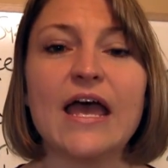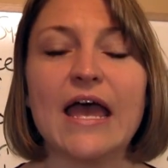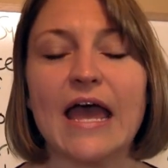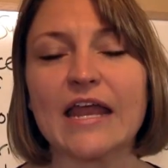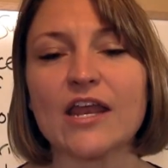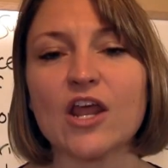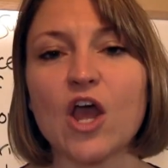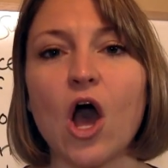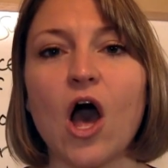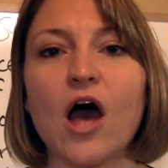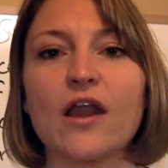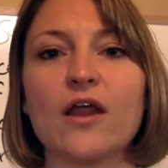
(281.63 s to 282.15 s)

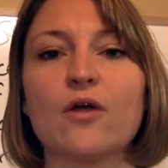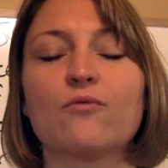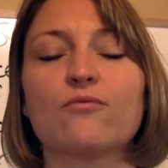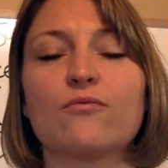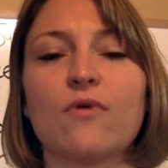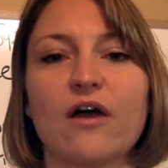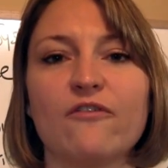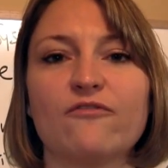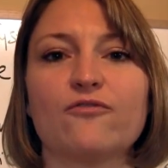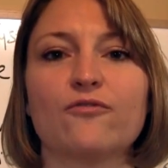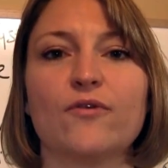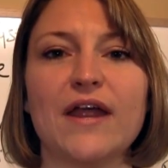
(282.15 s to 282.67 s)
And got a
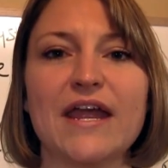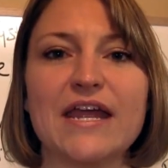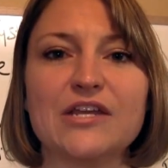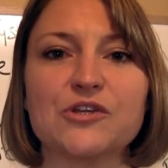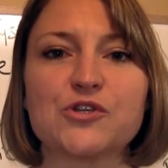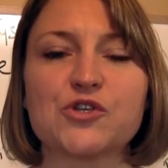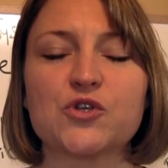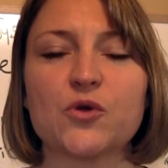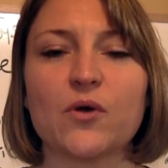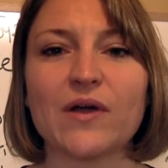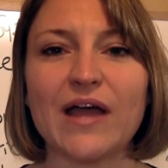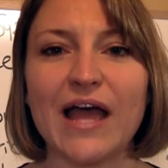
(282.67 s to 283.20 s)
rough
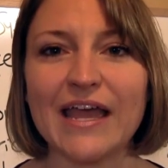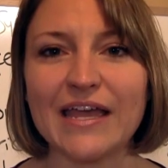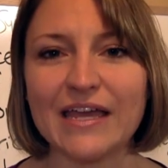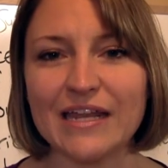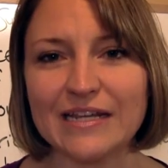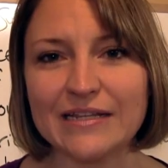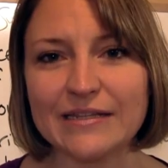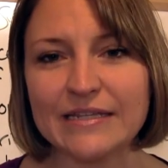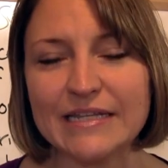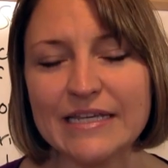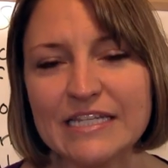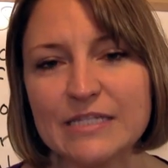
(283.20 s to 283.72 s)
range so I
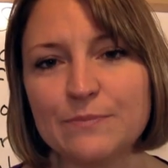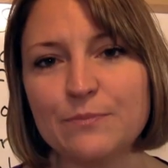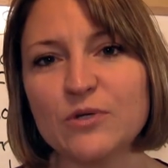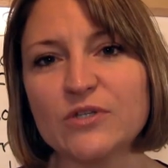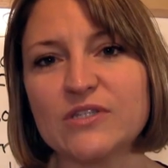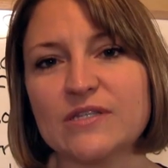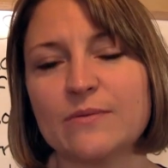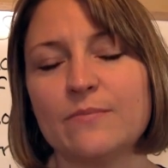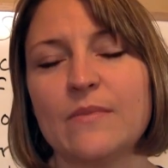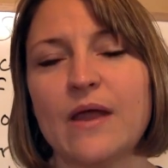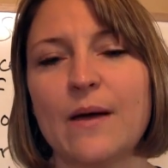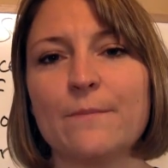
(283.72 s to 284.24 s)
could at least
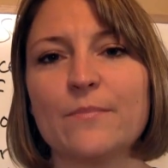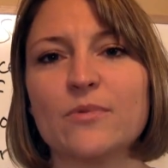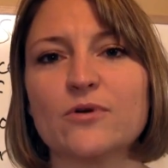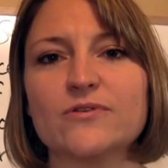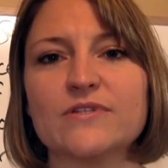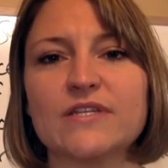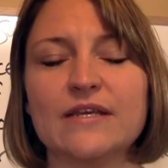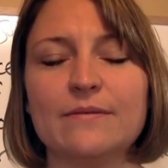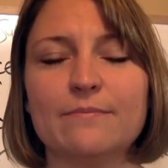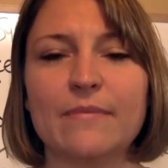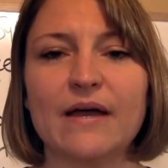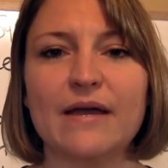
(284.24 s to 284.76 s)
put some
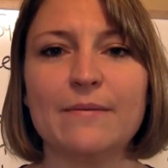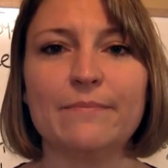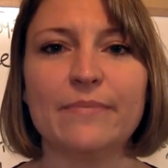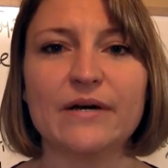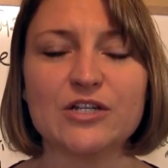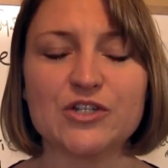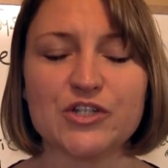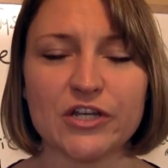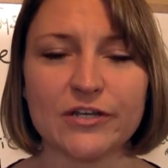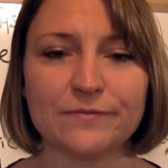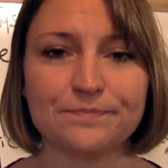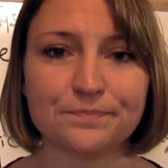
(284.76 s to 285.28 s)
numbers in my
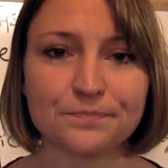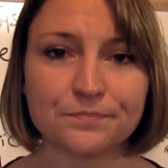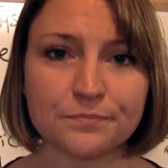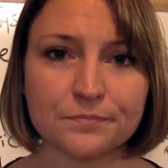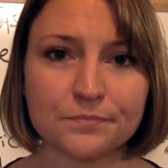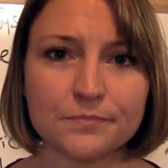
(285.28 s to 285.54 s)
budget.